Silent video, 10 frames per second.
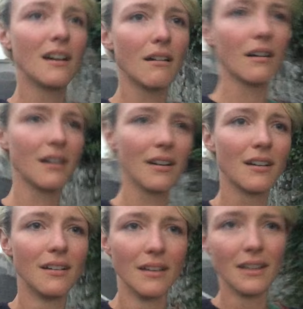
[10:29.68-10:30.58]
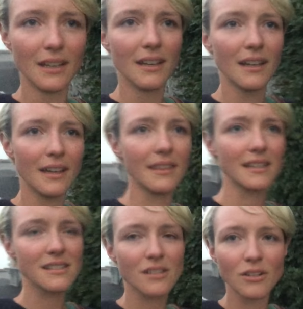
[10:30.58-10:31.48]
Oh, and
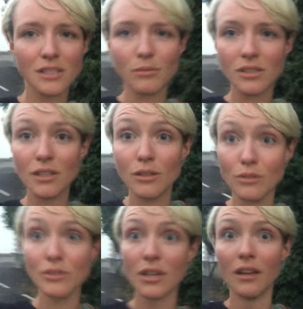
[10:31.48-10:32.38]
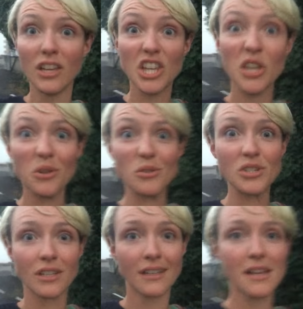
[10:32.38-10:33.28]
that starter was huge,
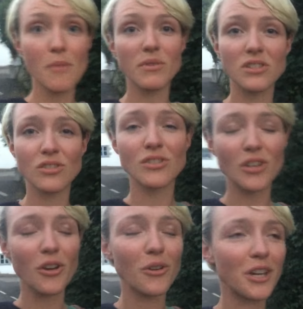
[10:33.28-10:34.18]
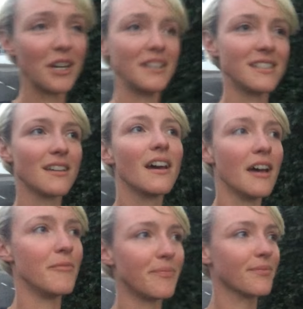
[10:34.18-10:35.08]
huge, but so good.
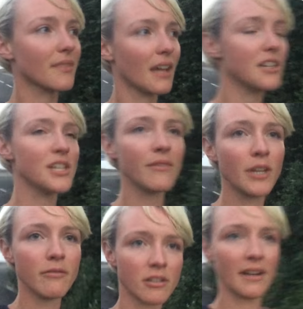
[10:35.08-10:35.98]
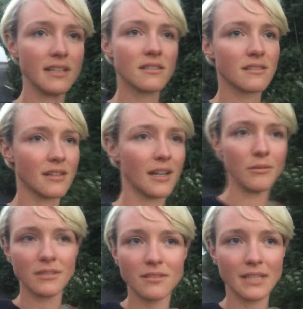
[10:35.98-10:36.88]
I actually have no regrets.
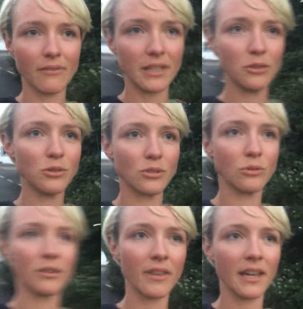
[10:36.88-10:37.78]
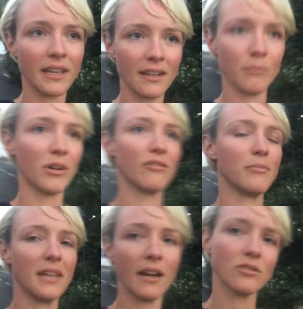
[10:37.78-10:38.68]
would definitely order all of that again, apart
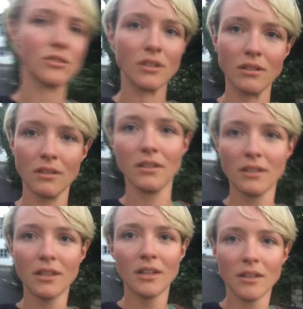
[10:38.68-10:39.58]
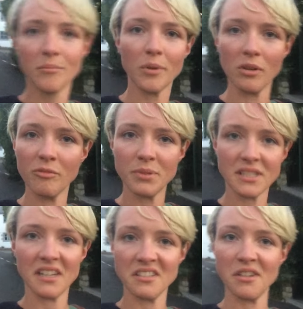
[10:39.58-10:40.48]
from the extra bowl of
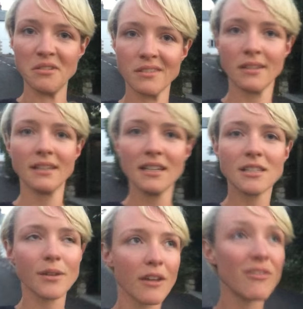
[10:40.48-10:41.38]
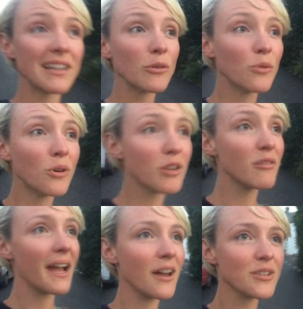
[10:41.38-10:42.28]
potatoes. So going for a little walk
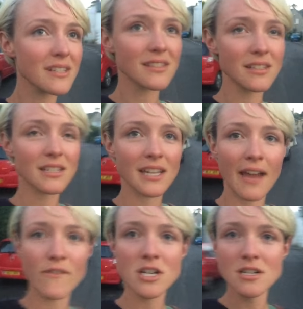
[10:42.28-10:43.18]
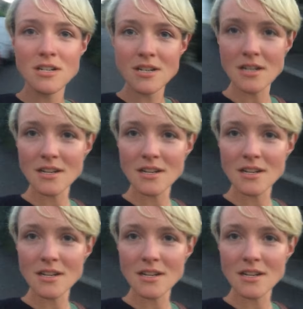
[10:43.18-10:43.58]
around St. Kevin.